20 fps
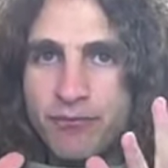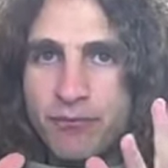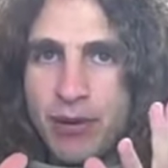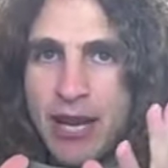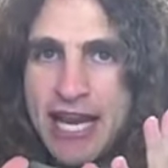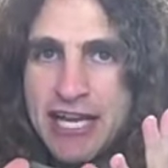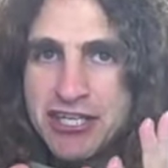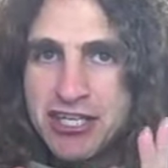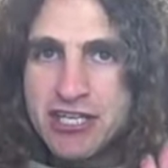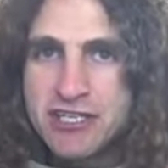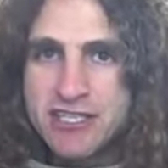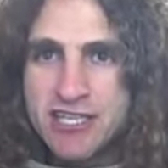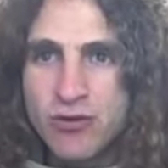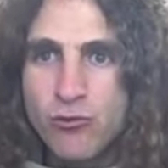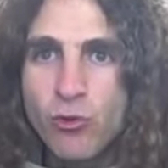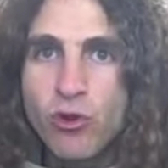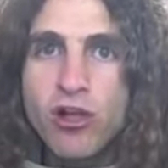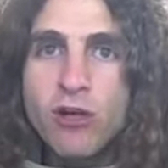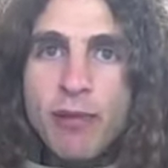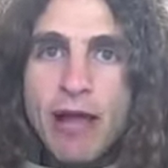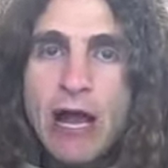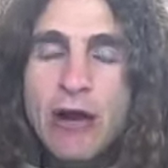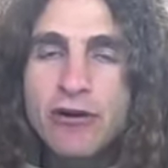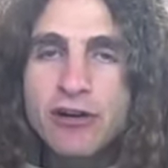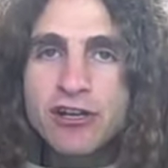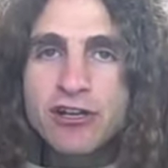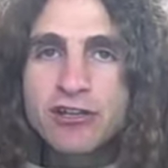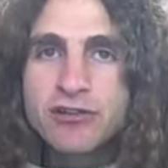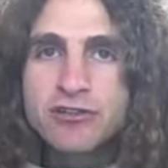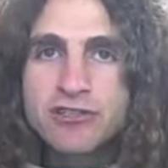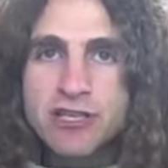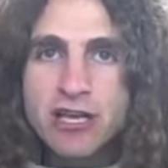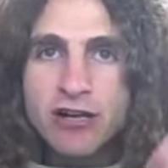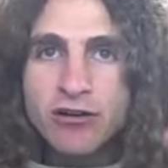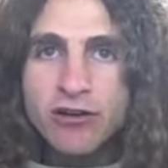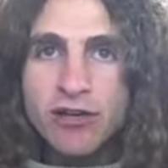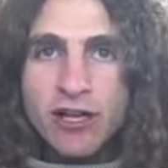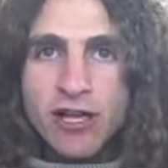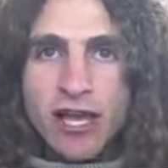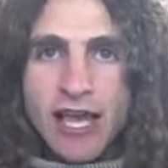patience and willpower to do so.
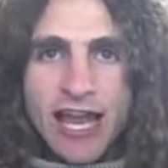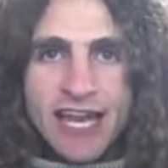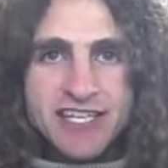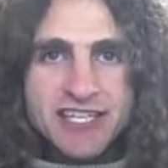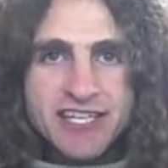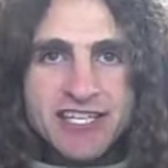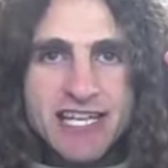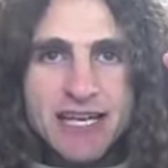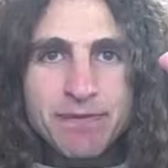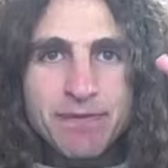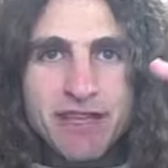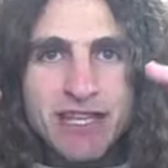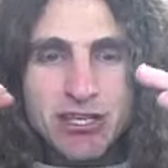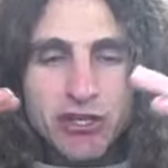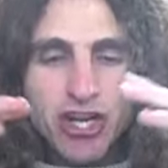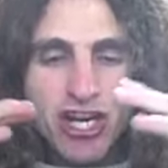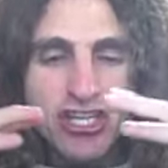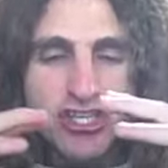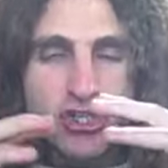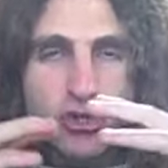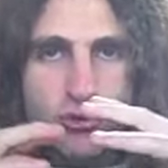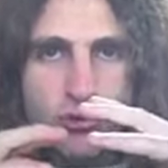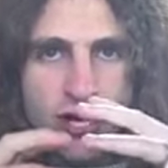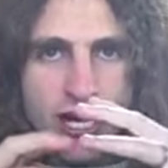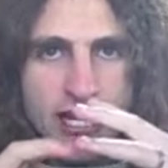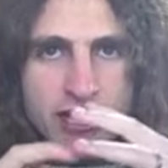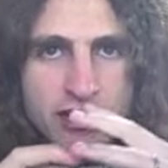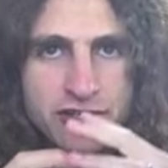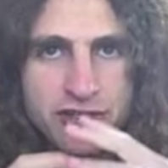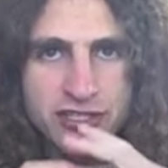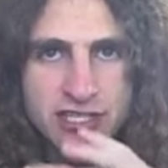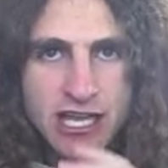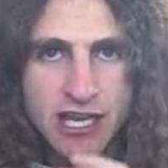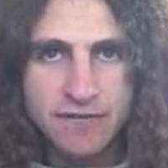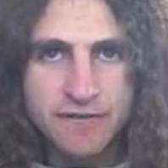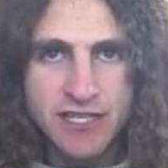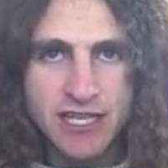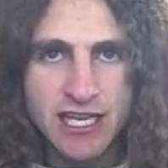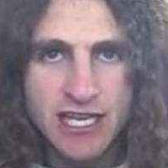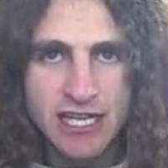And it's the same thing. You got to train
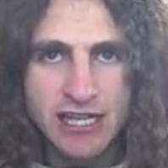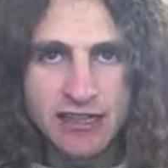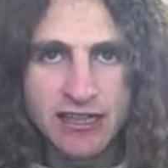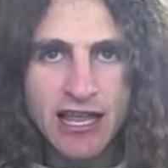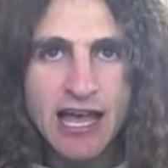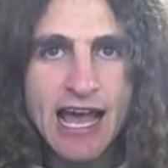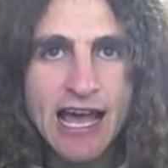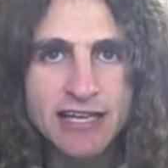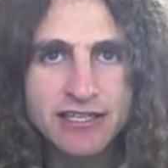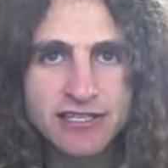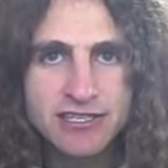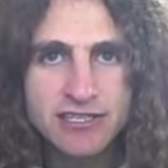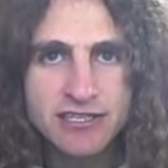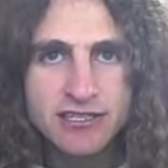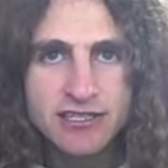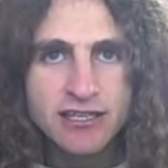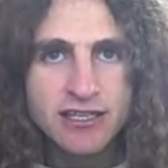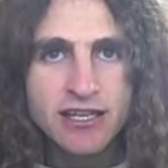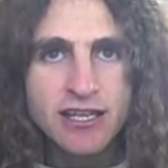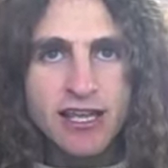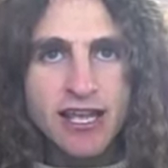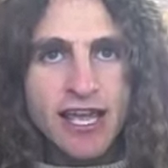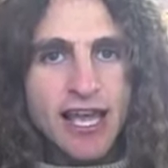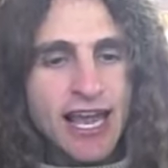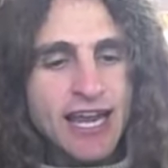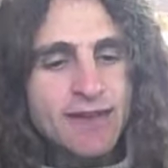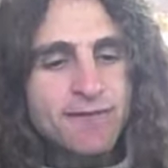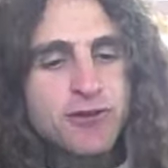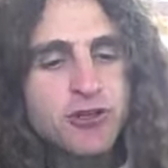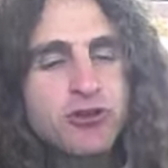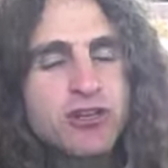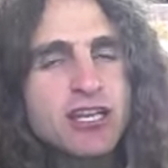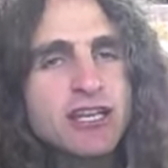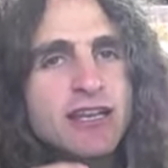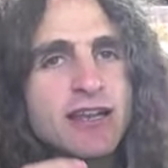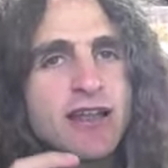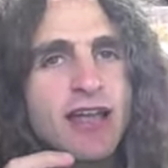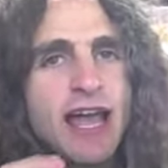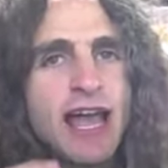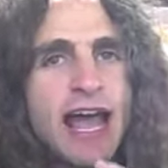yourself to eat less. And if you can